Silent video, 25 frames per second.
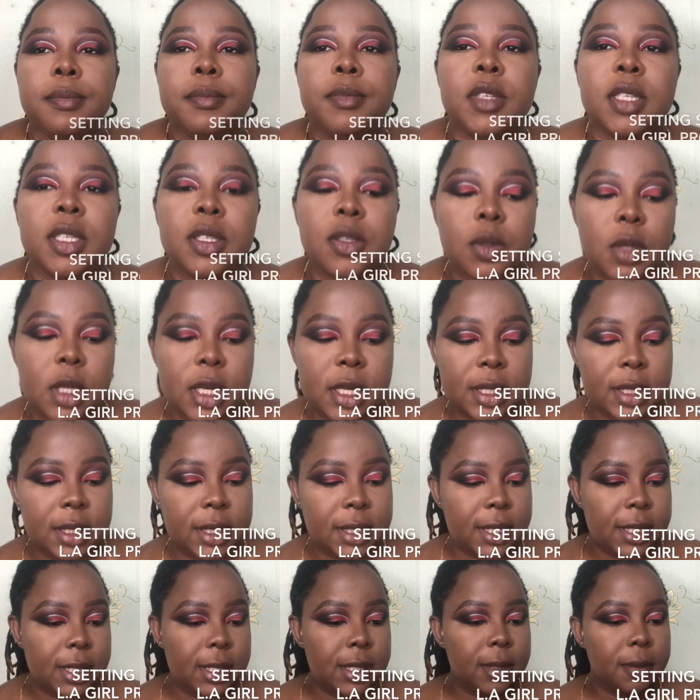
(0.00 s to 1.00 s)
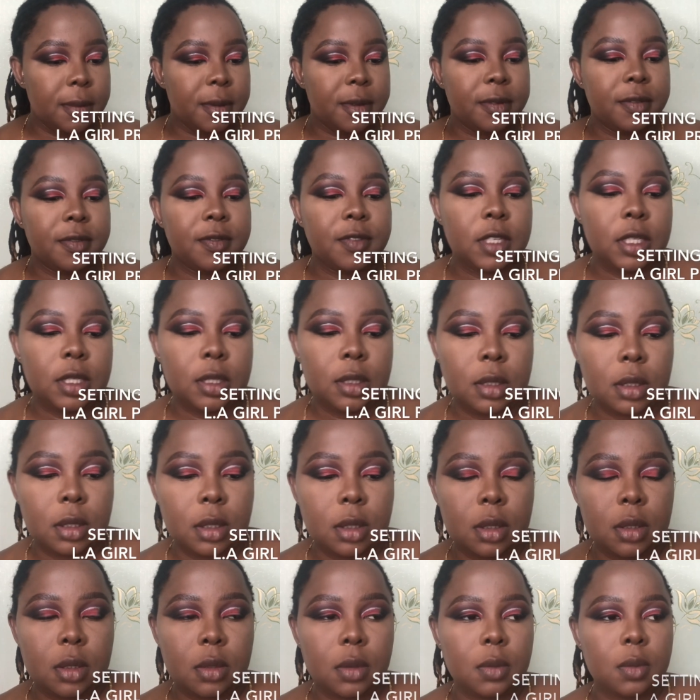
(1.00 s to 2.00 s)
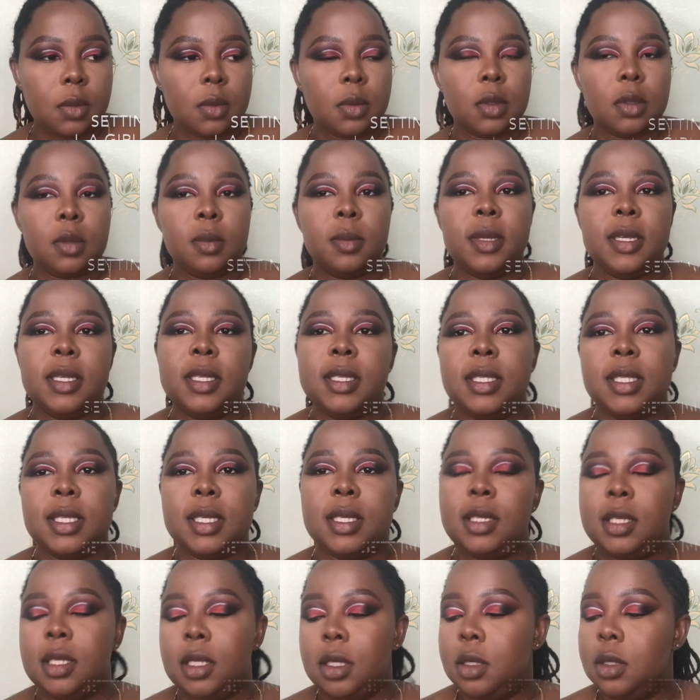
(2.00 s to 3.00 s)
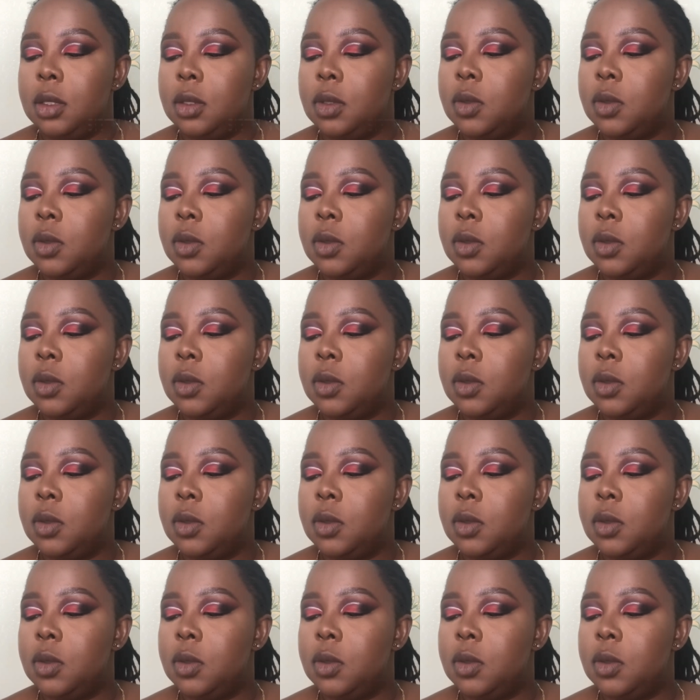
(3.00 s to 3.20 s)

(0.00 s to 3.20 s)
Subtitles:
Just gonna set my face with my setting